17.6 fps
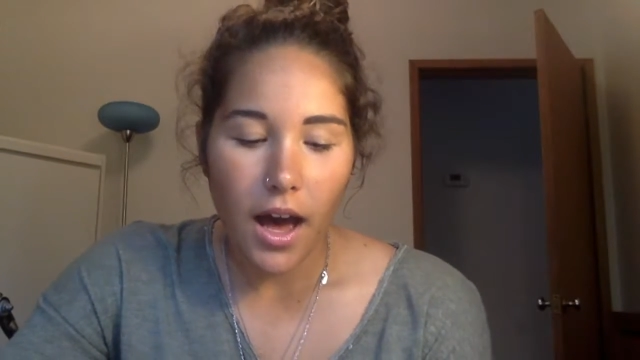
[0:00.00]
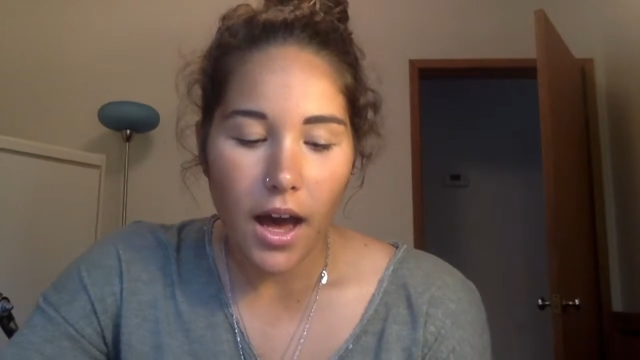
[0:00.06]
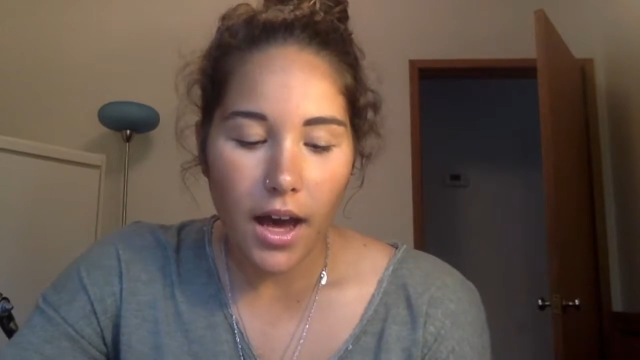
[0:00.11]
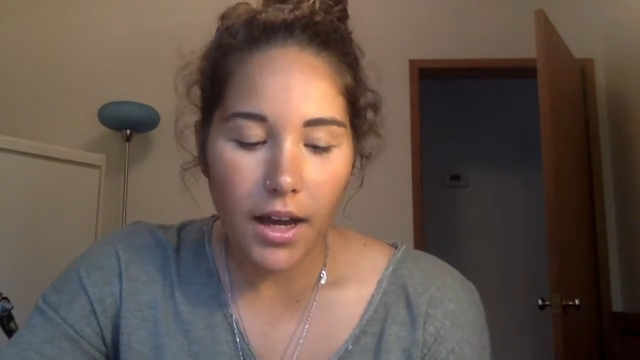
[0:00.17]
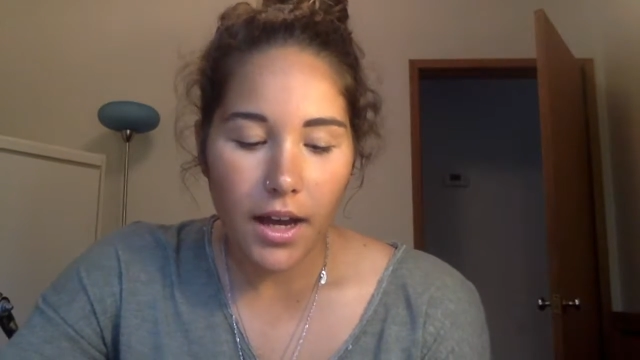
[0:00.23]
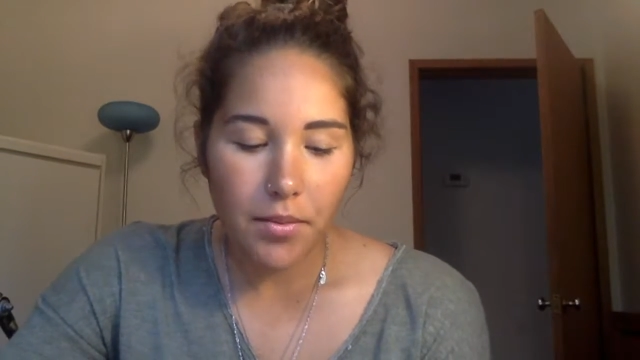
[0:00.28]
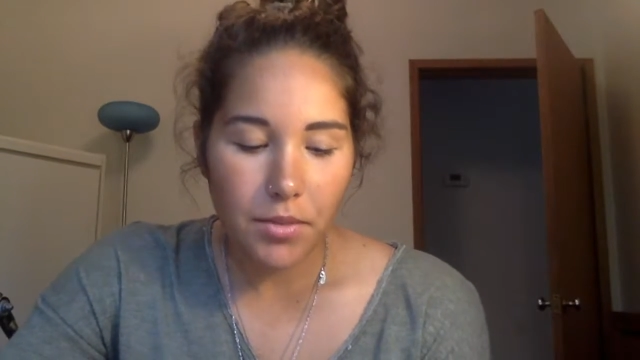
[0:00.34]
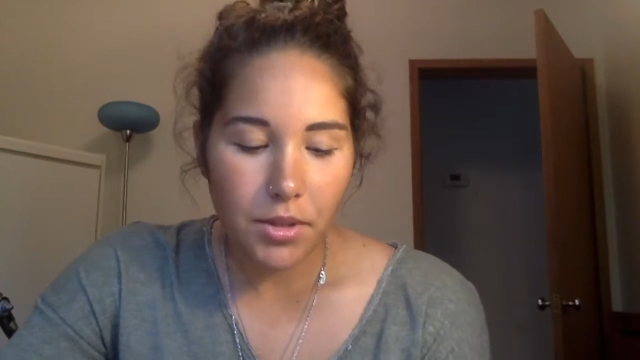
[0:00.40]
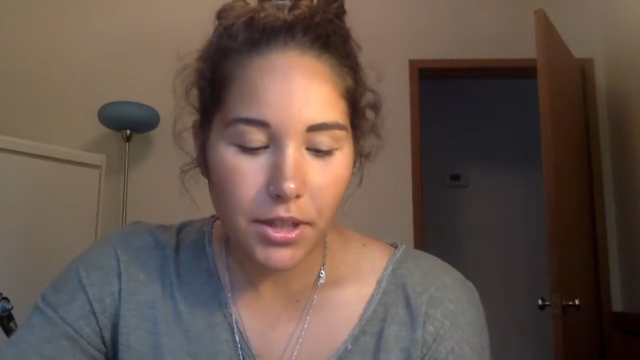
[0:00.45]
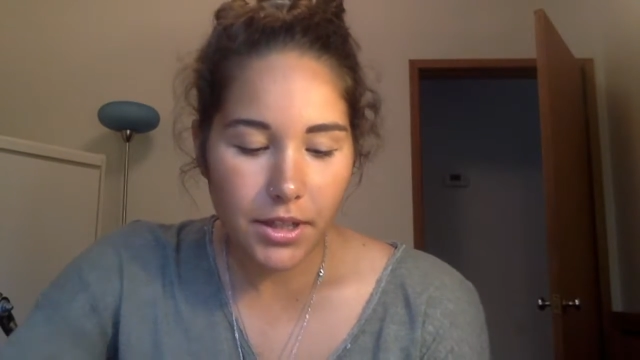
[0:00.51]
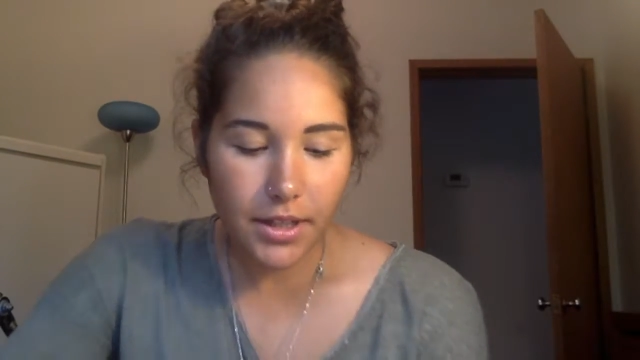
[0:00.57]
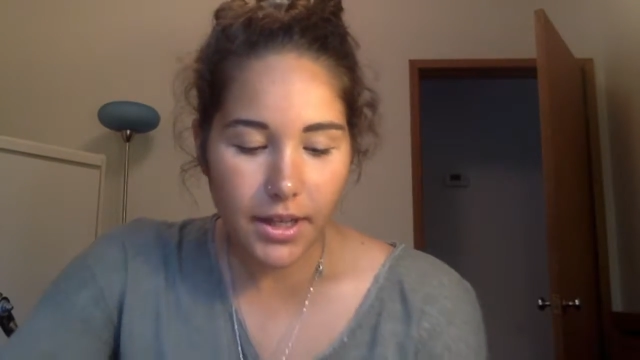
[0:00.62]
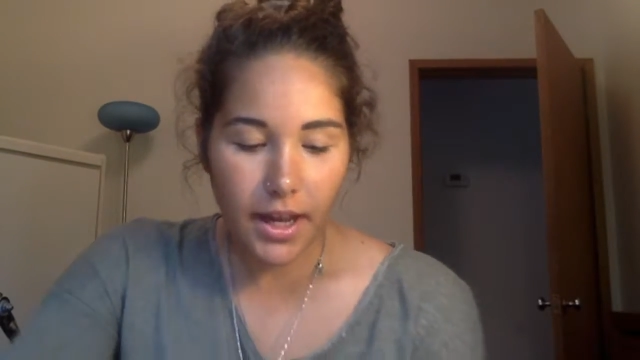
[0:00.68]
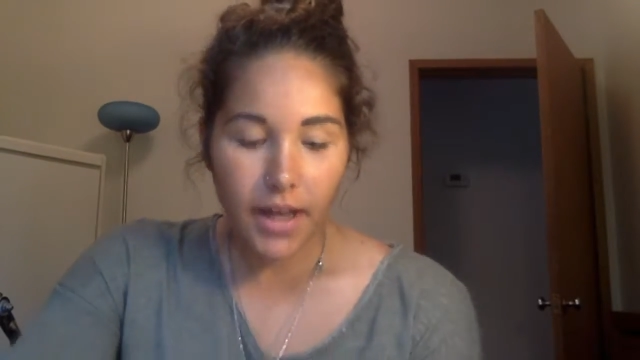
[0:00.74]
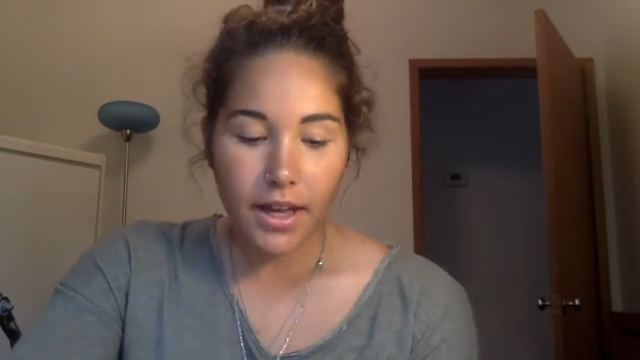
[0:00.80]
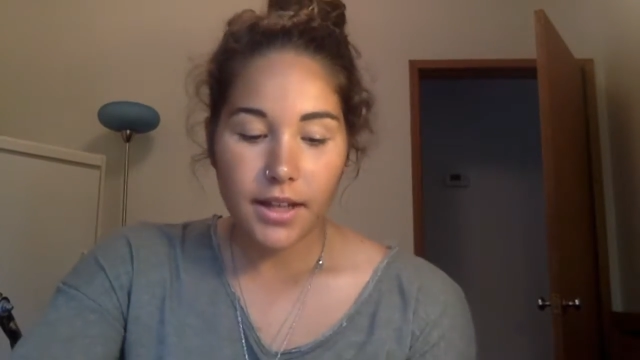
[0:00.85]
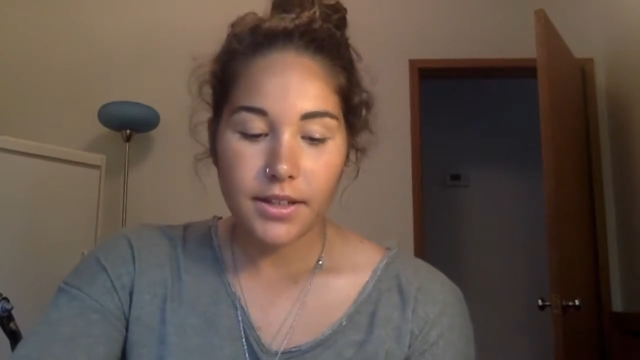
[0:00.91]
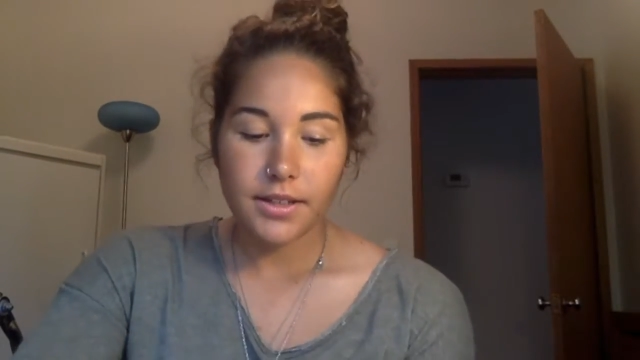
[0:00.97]
I'm looking
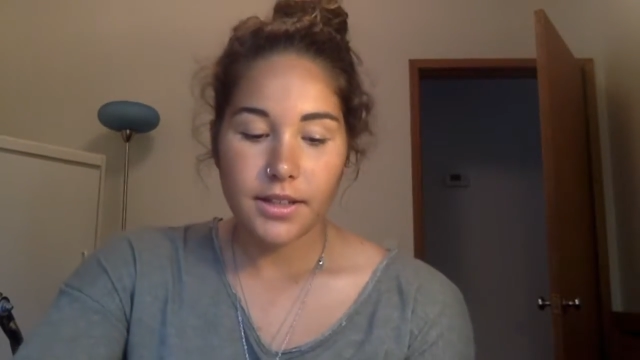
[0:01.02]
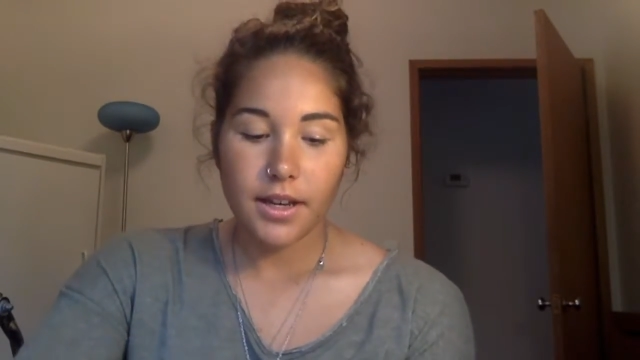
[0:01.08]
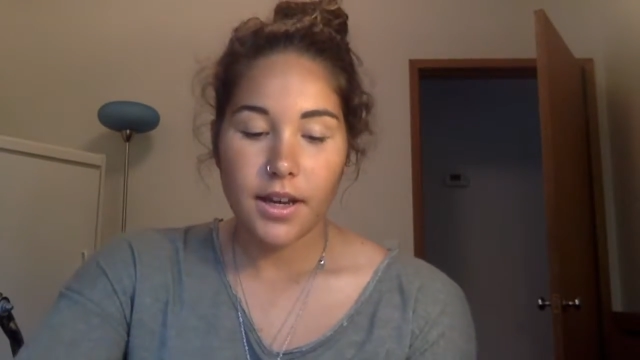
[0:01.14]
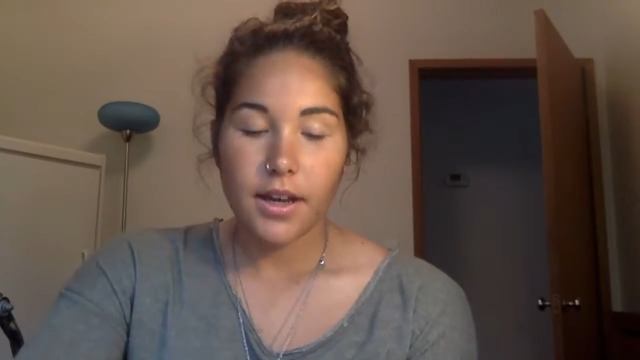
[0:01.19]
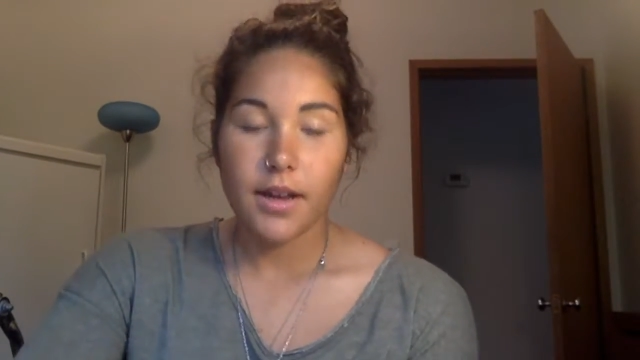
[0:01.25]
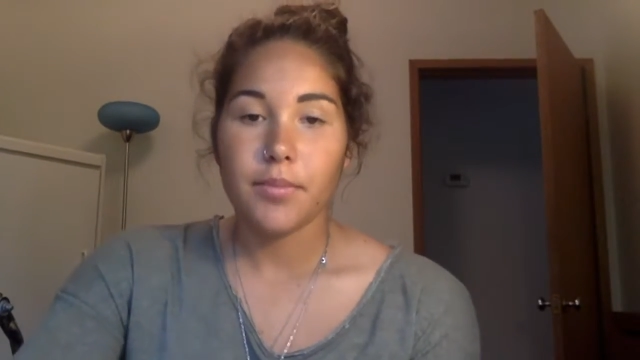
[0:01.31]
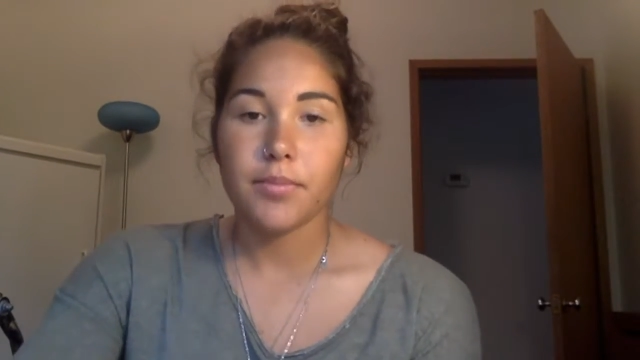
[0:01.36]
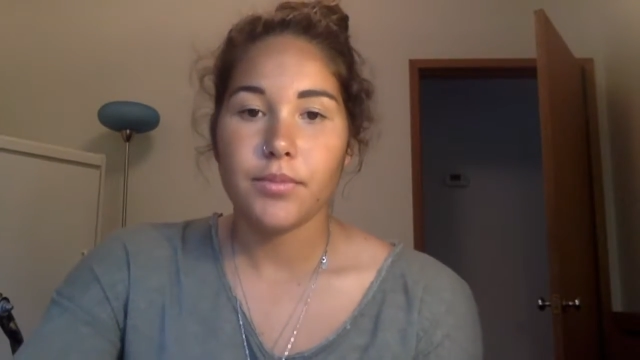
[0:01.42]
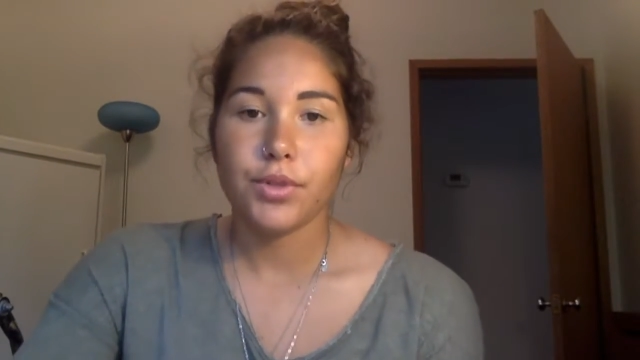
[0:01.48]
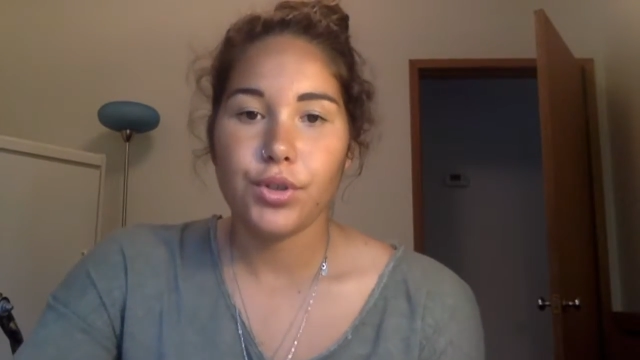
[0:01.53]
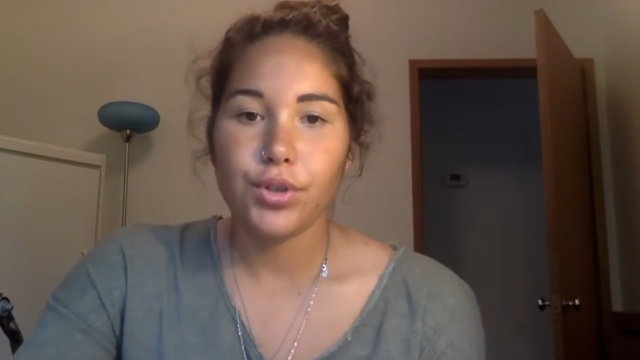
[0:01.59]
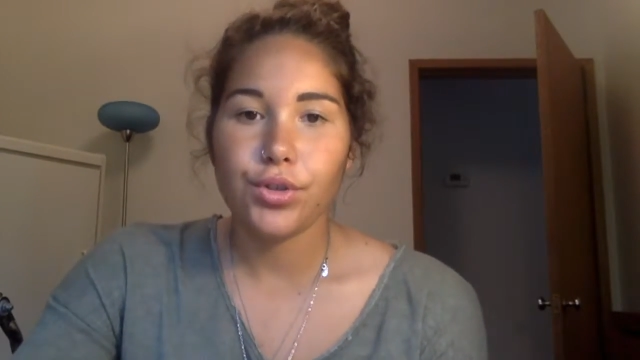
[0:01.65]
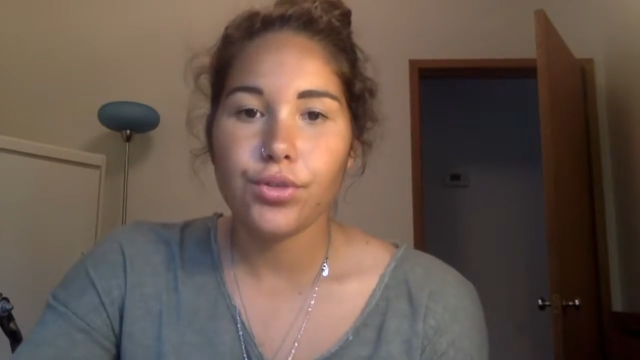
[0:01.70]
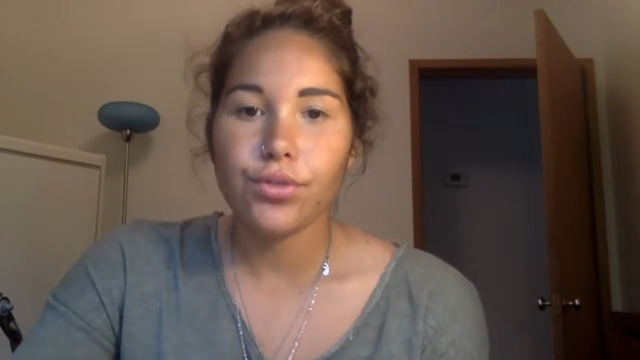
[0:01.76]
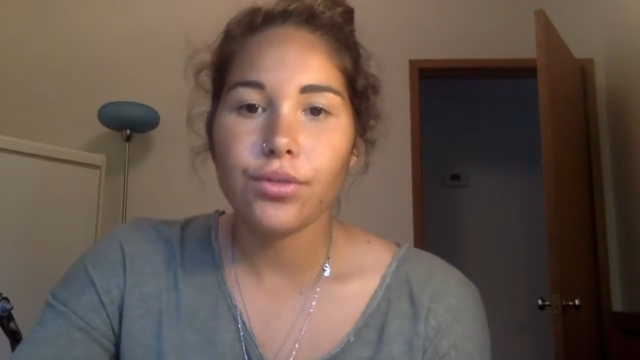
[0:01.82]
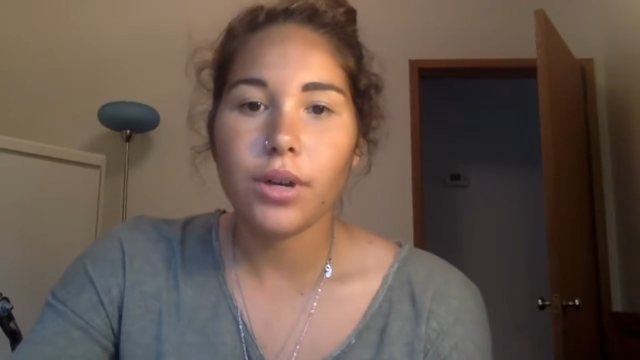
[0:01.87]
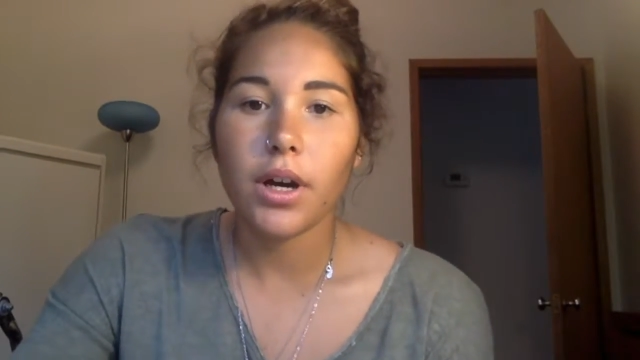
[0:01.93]
at two